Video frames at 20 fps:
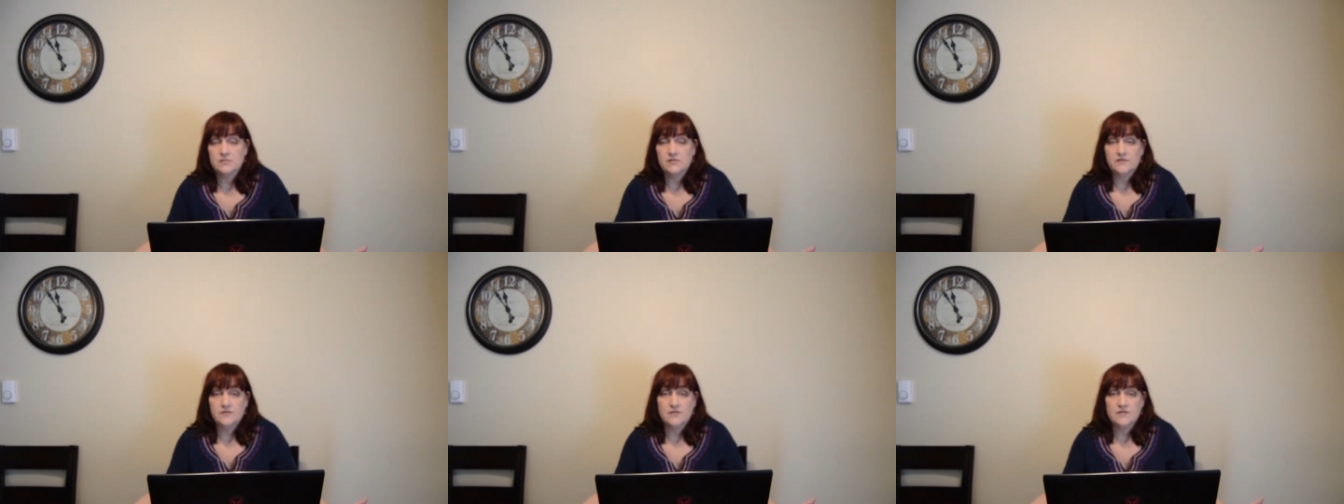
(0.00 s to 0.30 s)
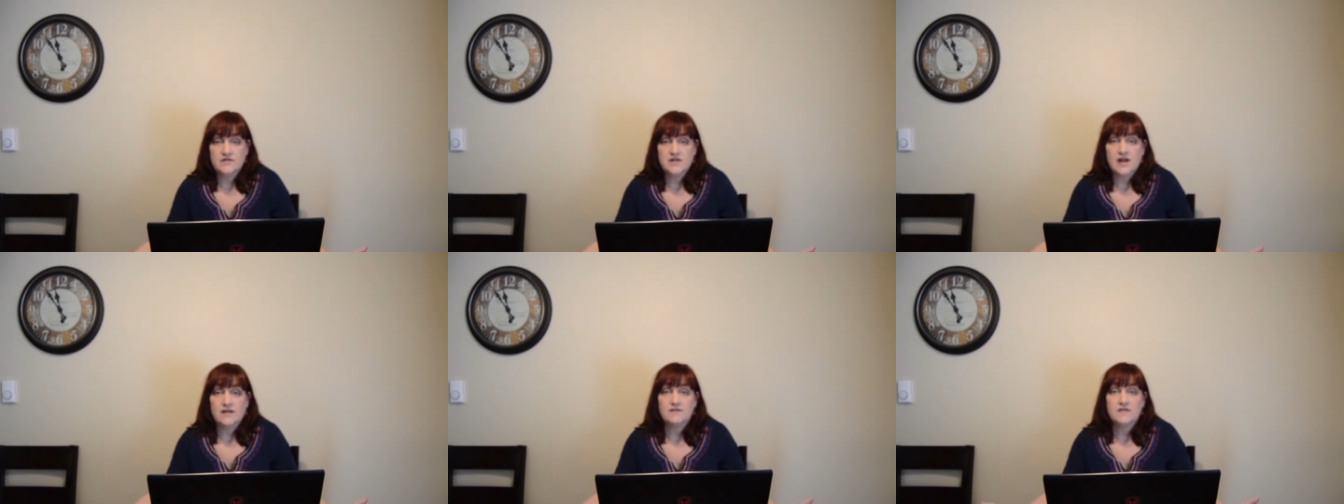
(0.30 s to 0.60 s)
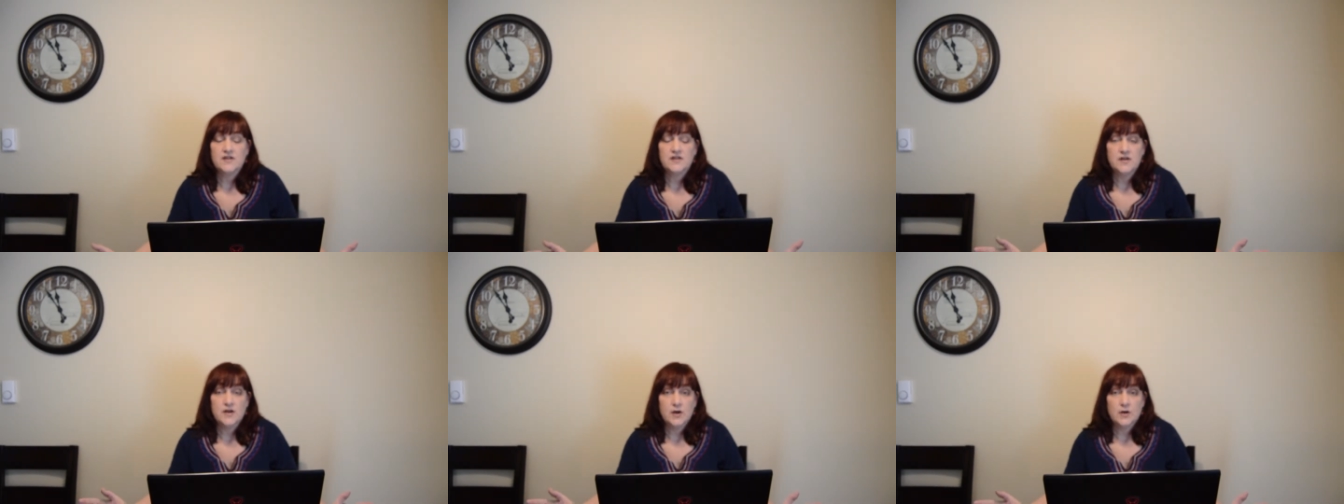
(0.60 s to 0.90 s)
we first have
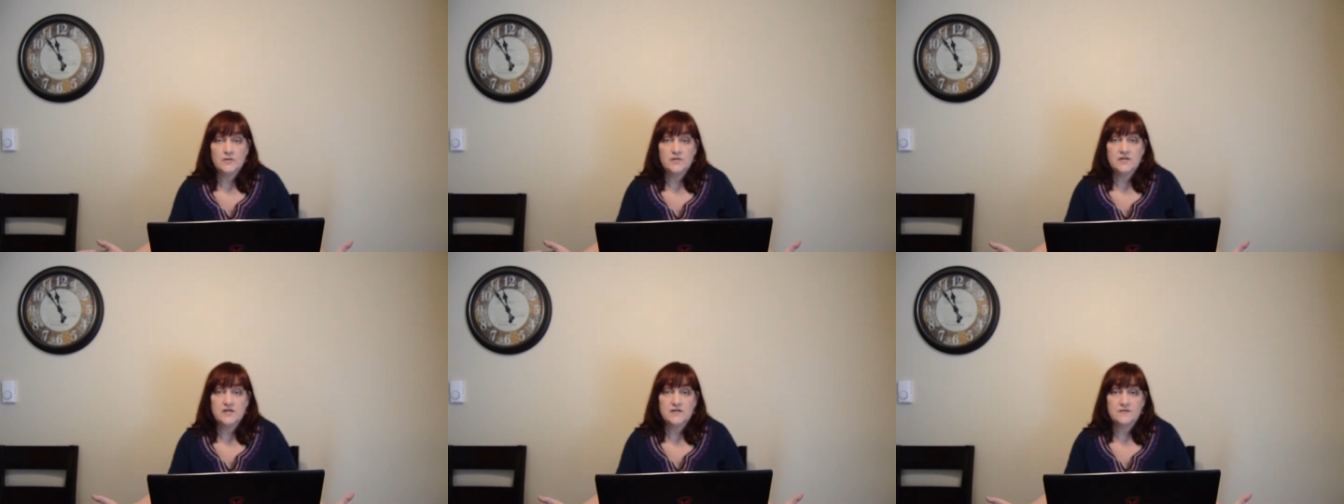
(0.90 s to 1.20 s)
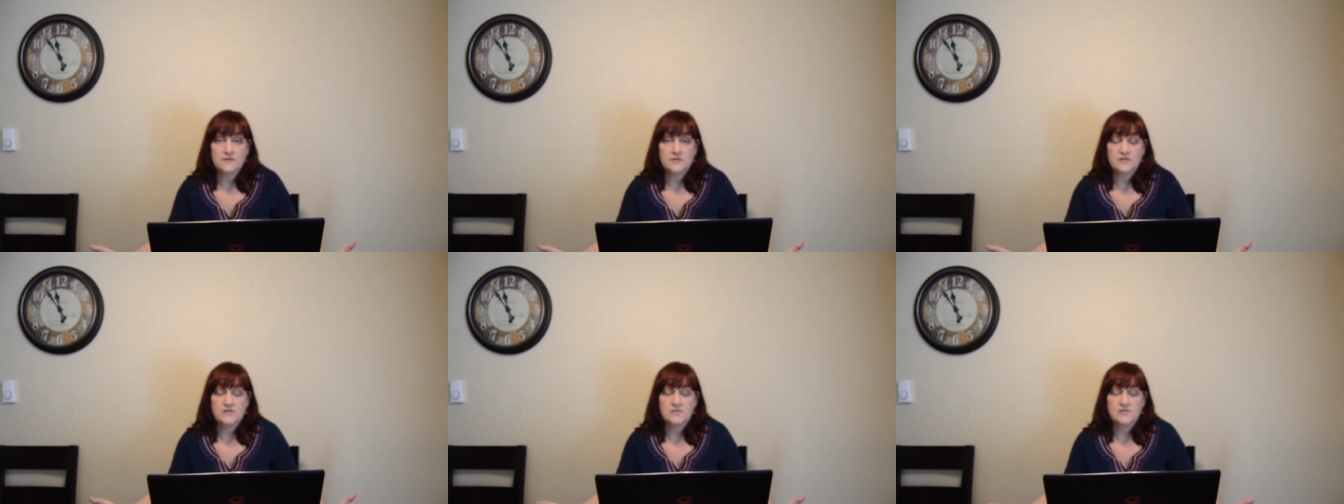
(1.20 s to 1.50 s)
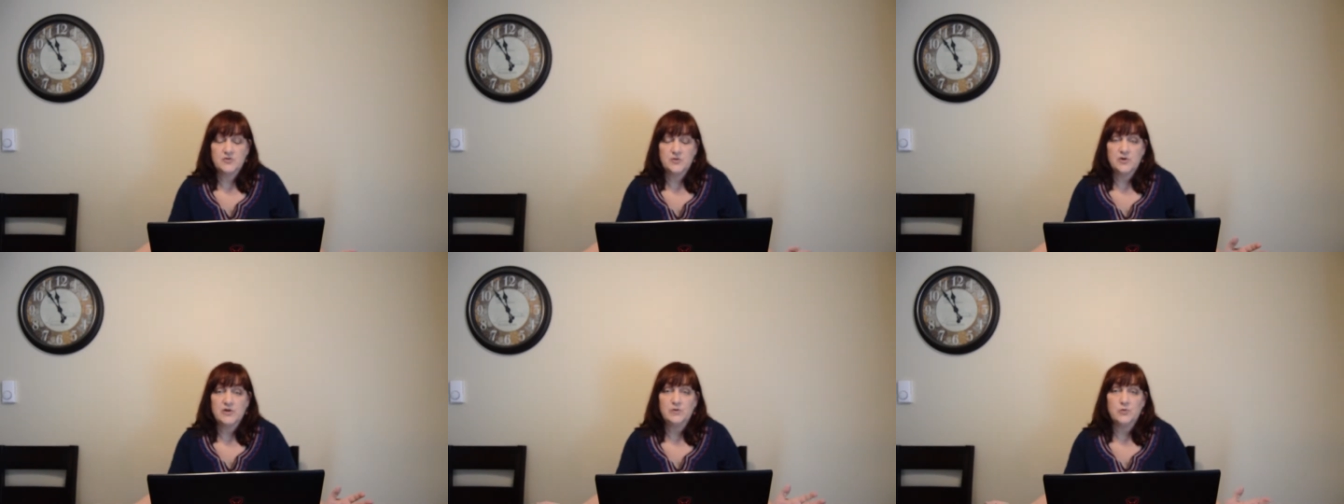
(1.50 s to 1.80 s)
to know the difference
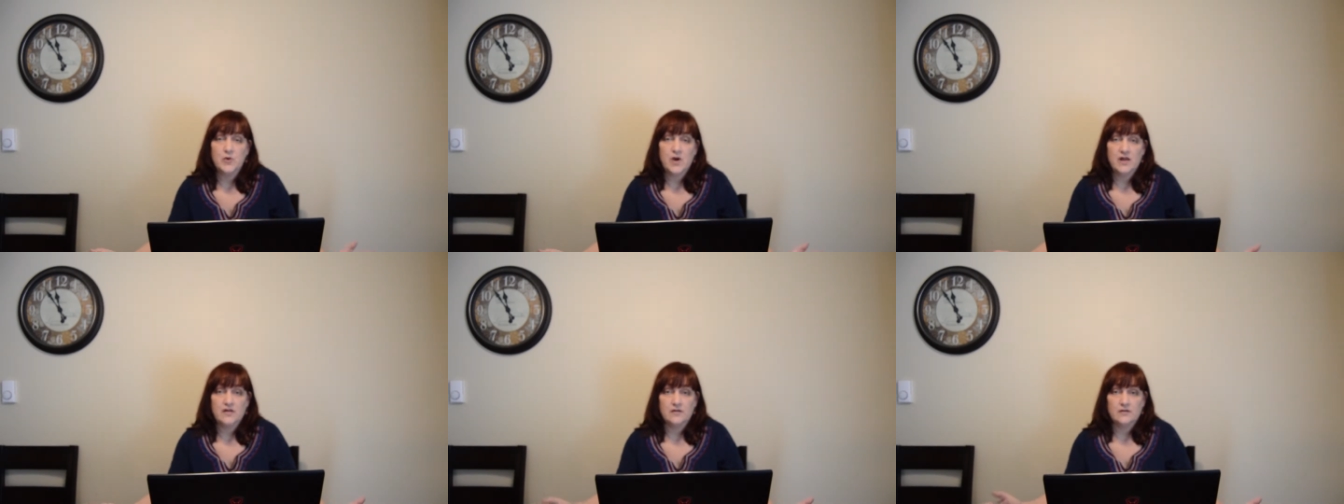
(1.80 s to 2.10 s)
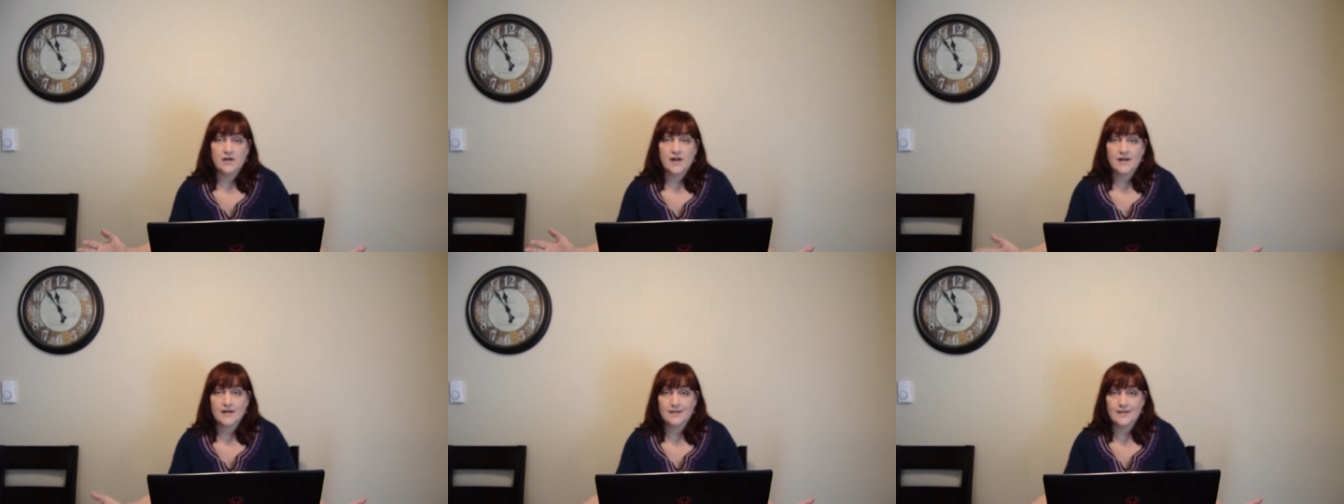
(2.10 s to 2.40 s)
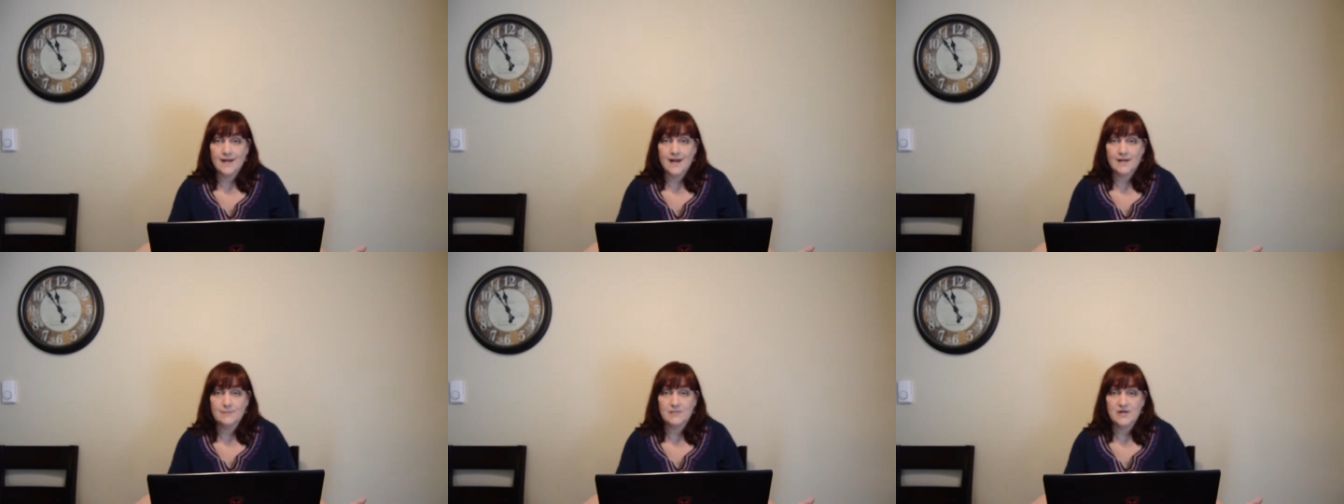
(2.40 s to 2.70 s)
between weather and
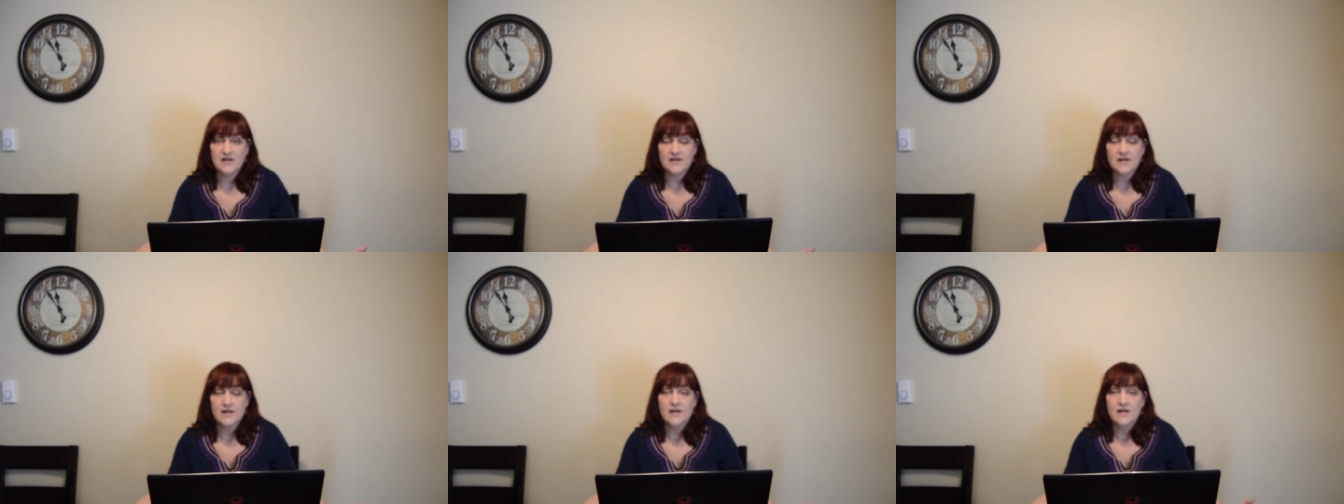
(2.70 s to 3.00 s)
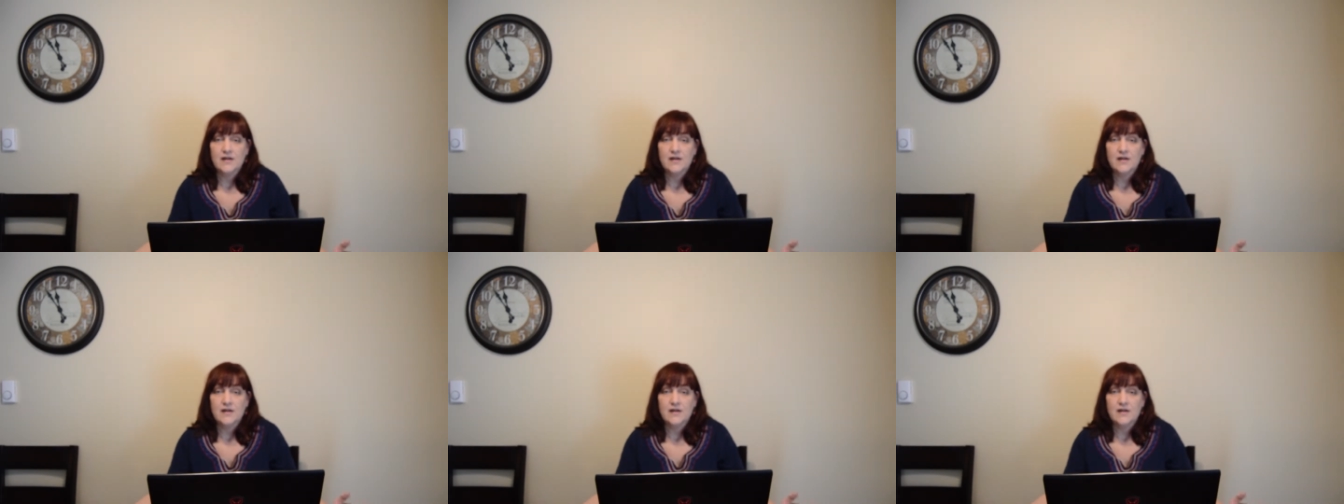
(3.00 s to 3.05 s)
climate.